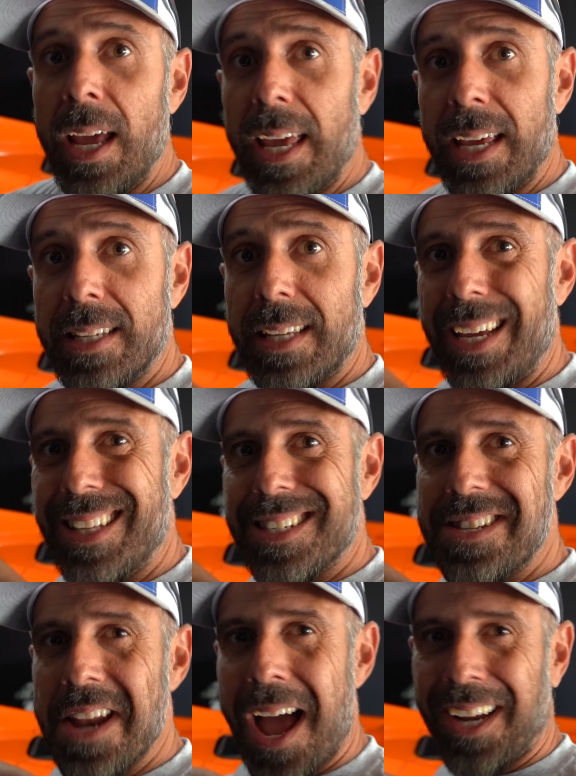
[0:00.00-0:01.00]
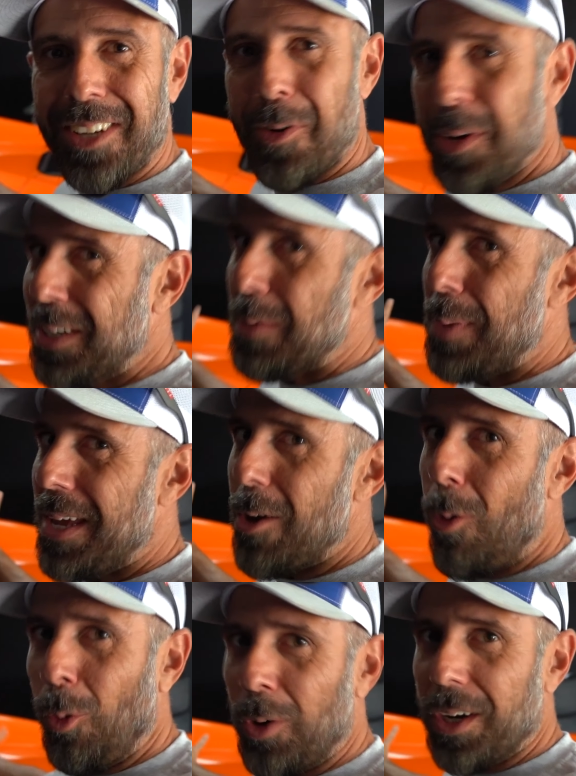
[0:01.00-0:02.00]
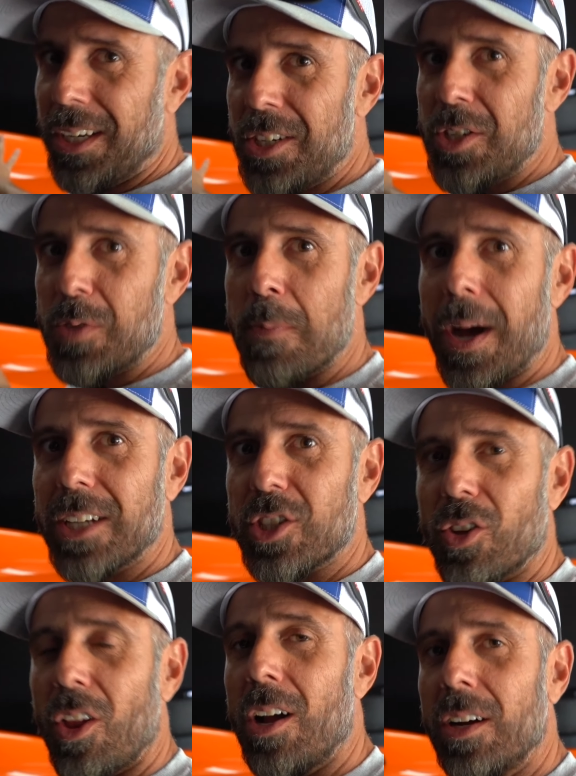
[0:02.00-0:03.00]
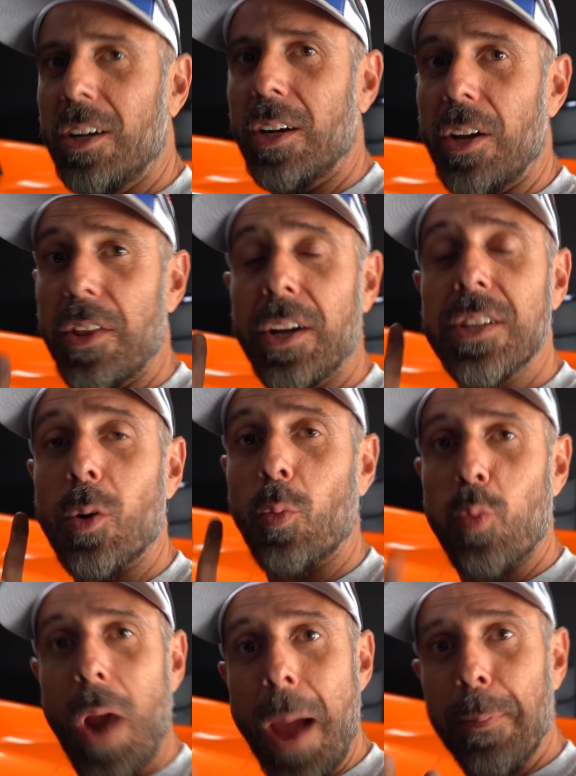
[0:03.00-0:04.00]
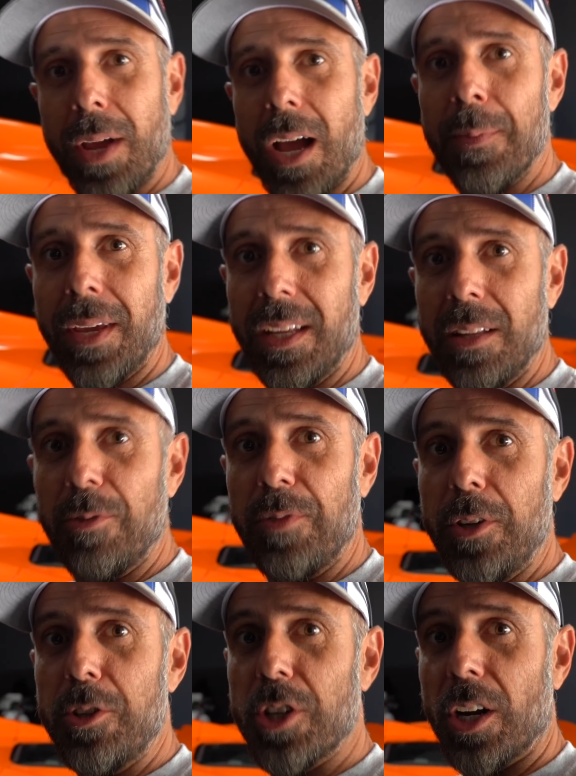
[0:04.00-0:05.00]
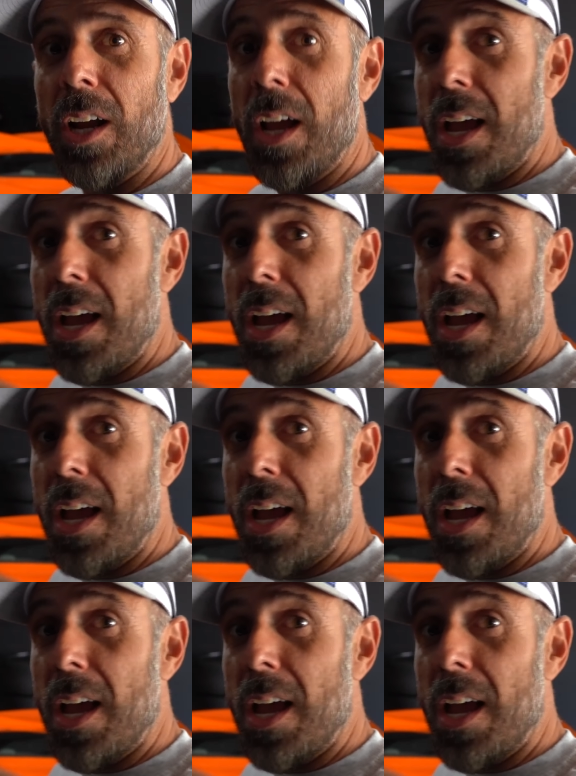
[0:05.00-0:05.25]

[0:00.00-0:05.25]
is it's not going to be orange much longer. There is a wrap coming in the future.